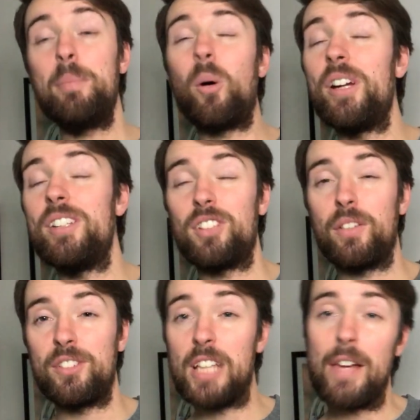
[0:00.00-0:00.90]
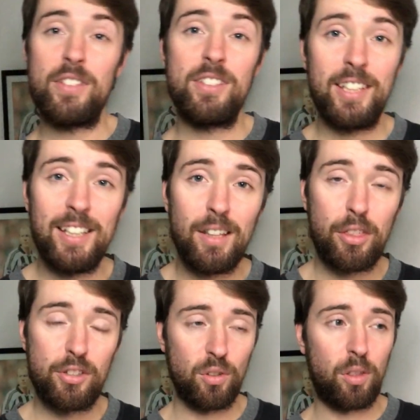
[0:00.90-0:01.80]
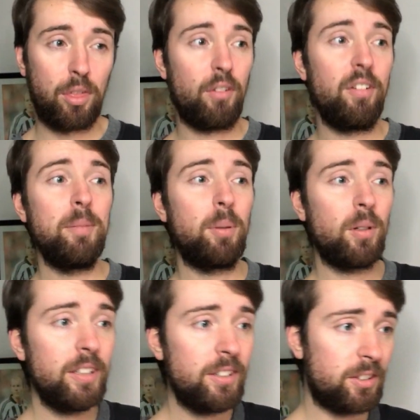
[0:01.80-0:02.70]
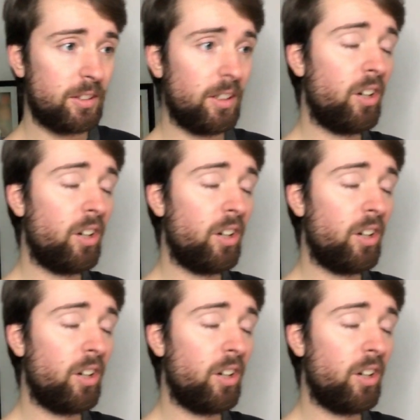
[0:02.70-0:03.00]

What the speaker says: points off 17th, so 3 points